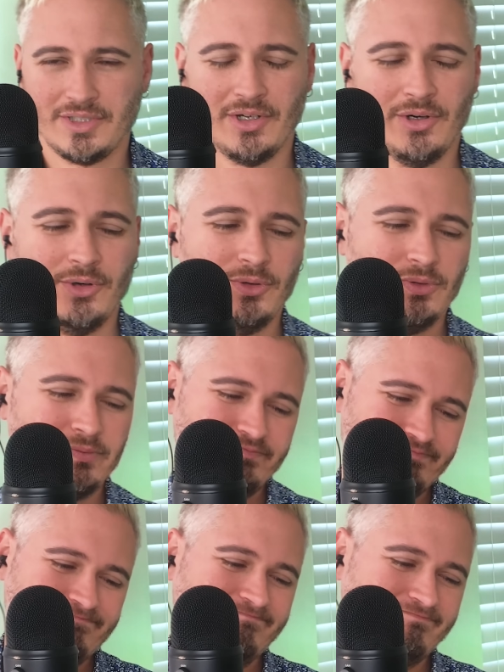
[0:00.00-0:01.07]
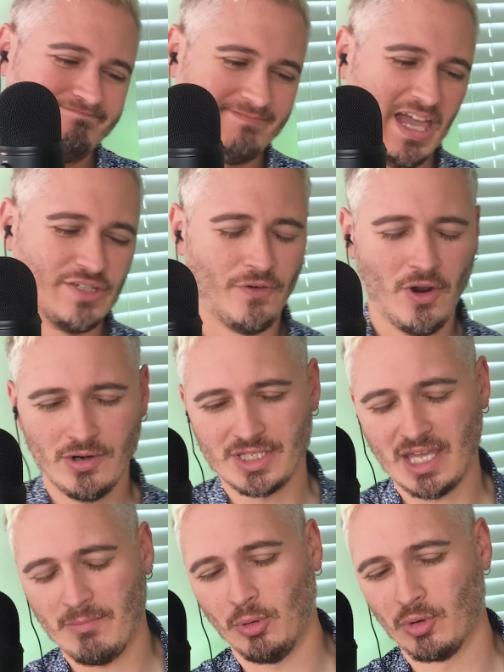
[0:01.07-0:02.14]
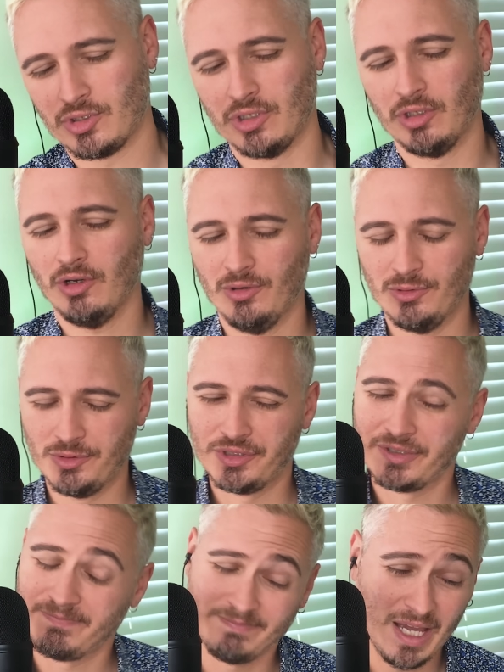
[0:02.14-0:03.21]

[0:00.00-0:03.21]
so, as far as that portion goes,